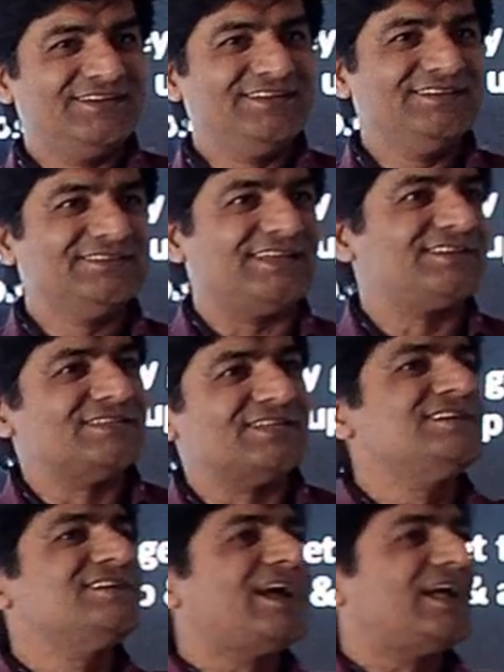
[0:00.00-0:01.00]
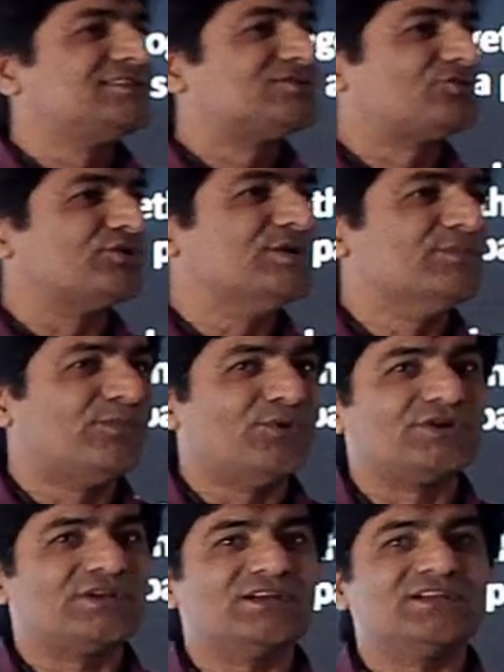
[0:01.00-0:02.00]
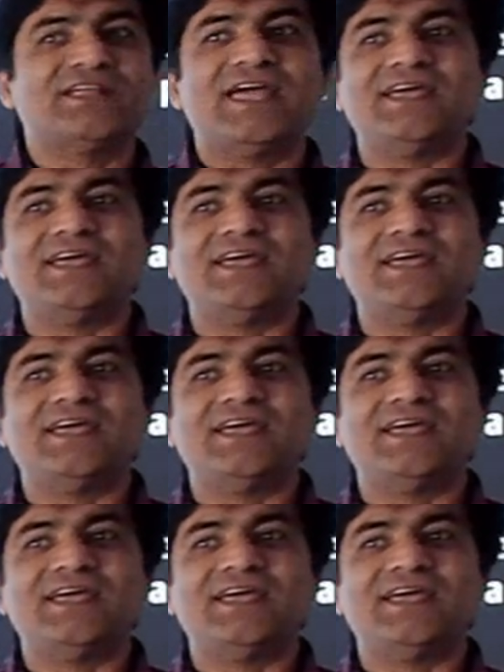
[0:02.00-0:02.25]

is nothing else so important as the